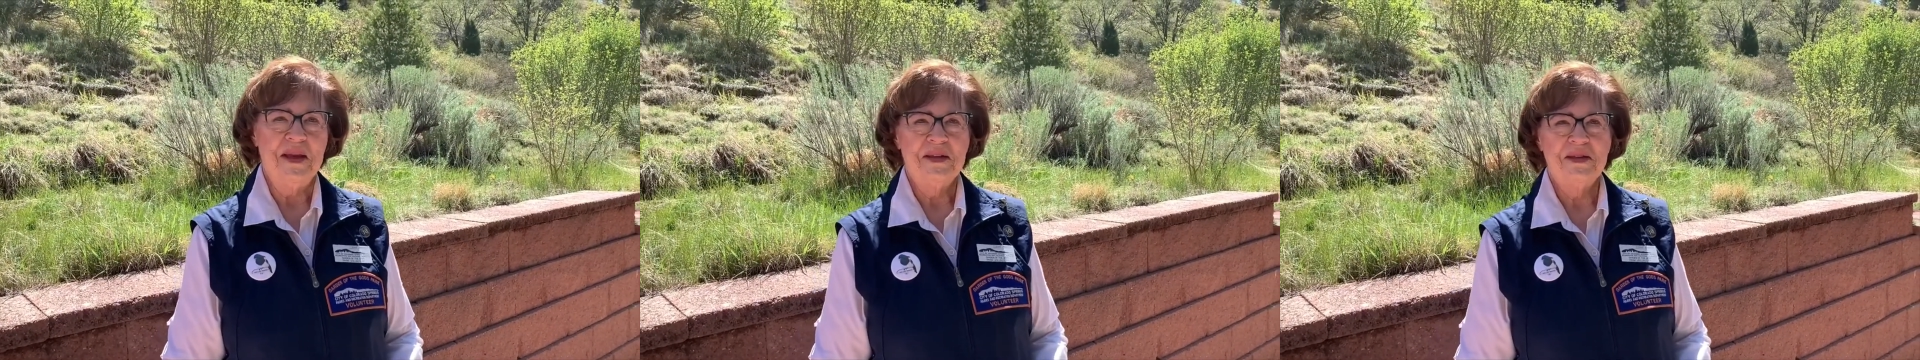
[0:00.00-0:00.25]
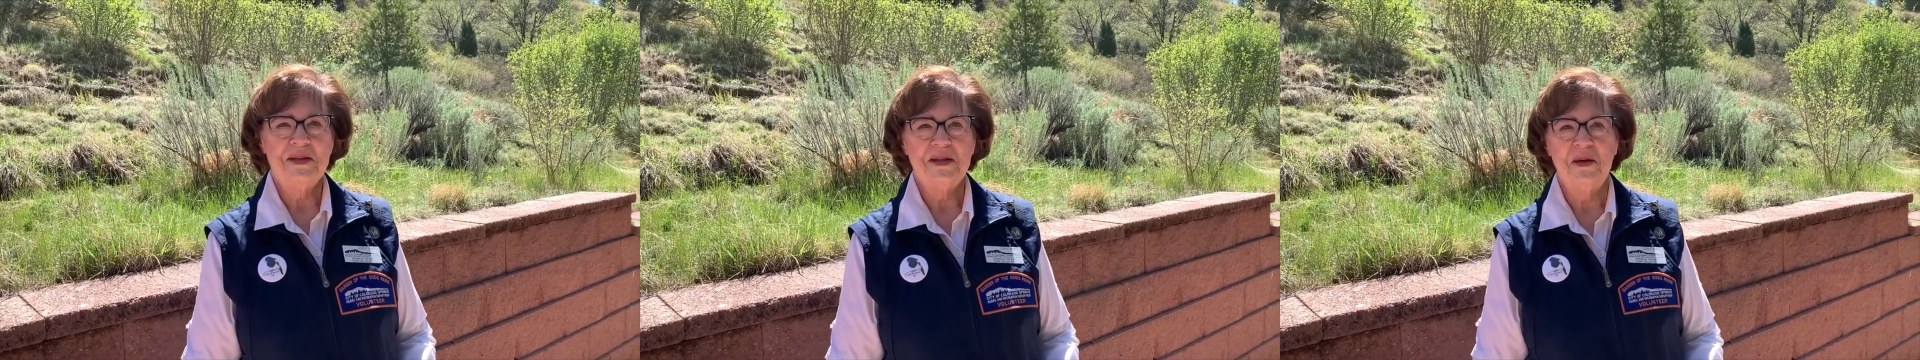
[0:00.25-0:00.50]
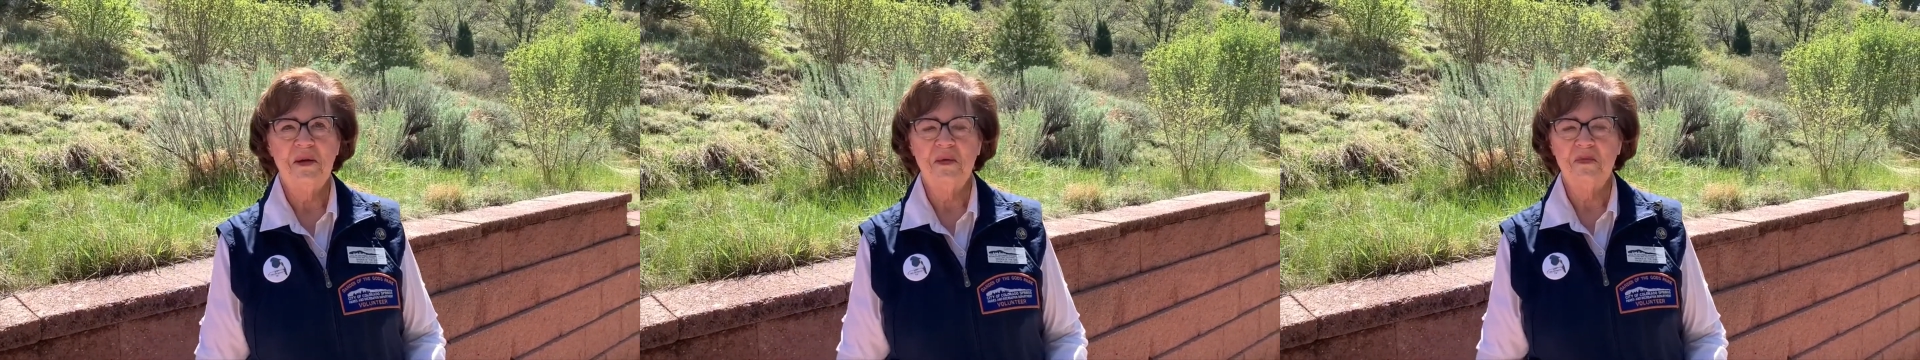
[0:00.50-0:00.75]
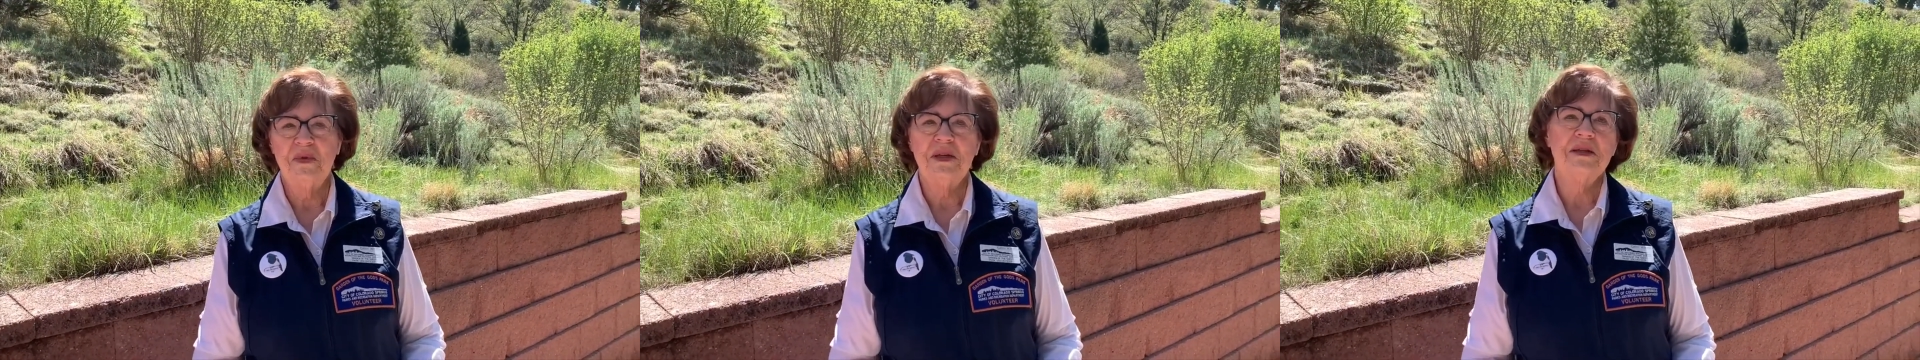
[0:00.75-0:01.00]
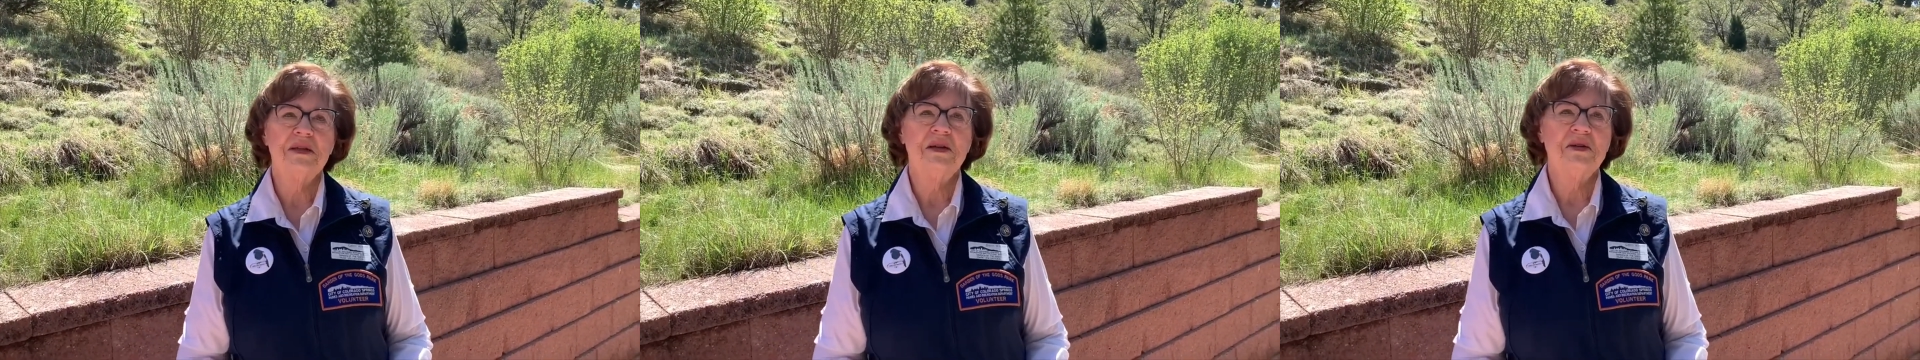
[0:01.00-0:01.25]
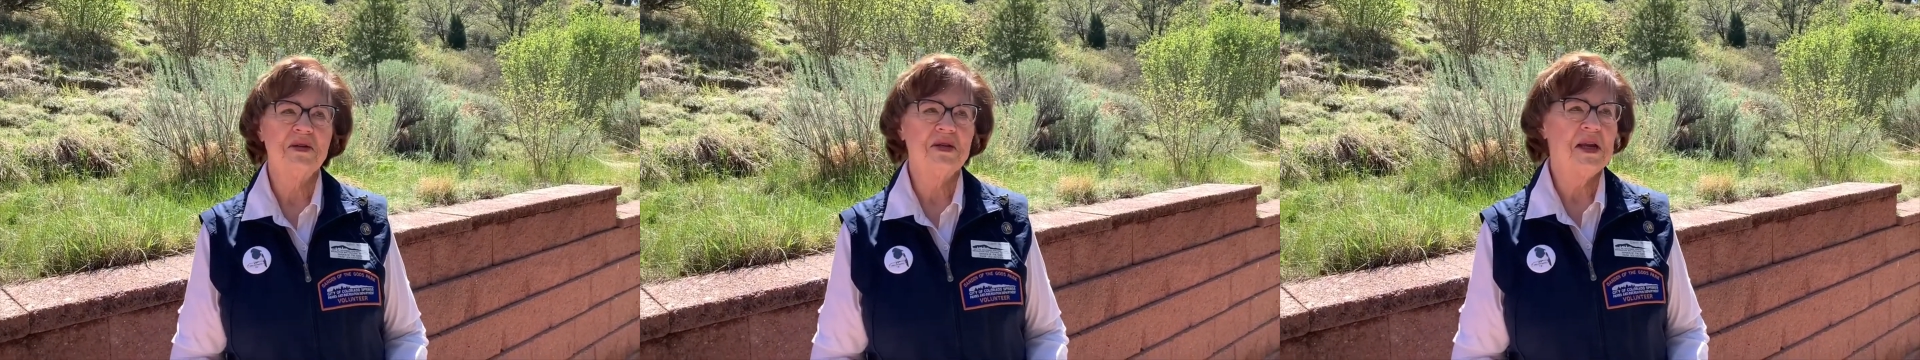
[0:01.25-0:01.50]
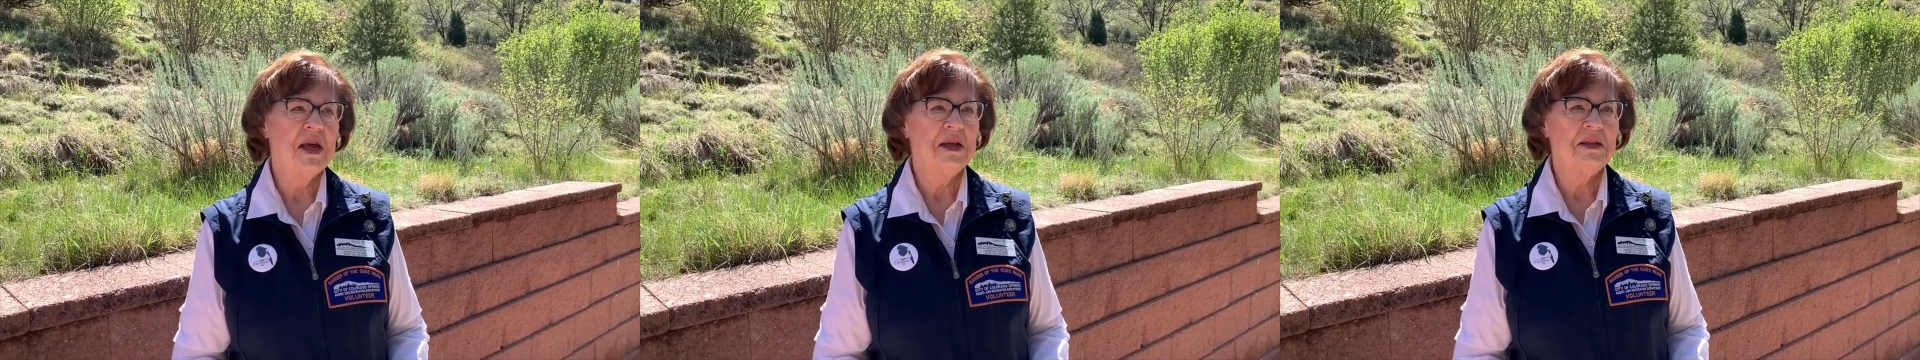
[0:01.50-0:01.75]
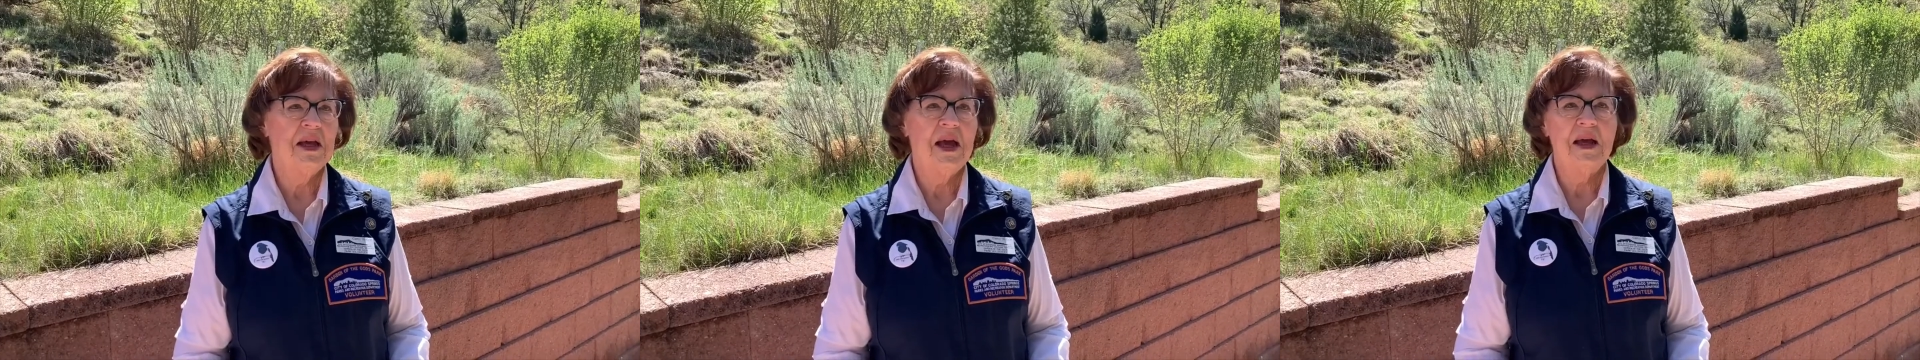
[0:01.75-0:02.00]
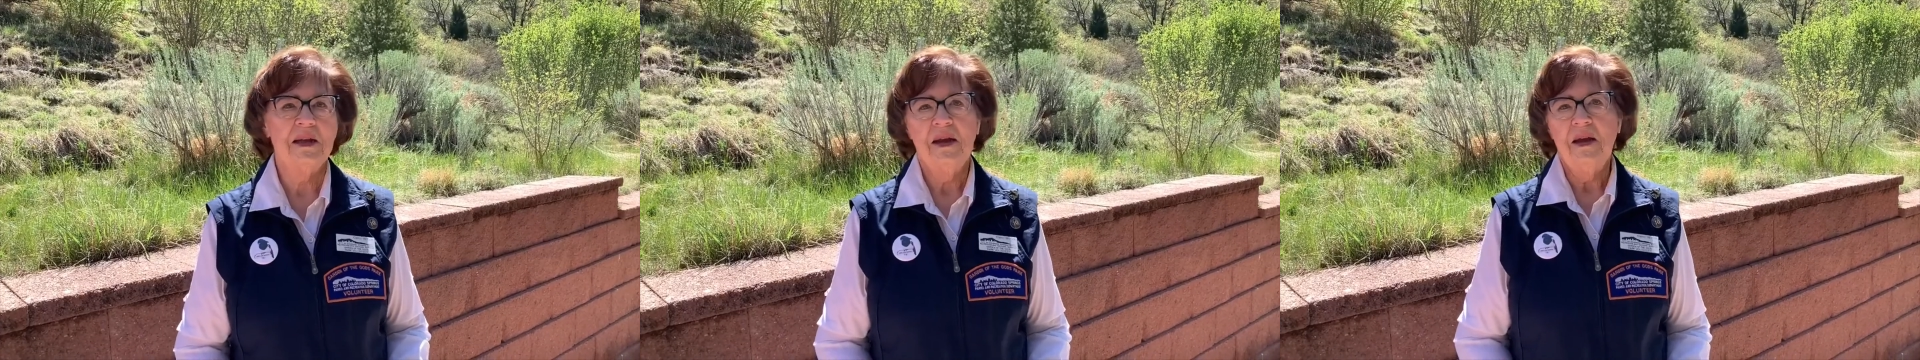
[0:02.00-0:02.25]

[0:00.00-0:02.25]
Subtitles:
So please understand that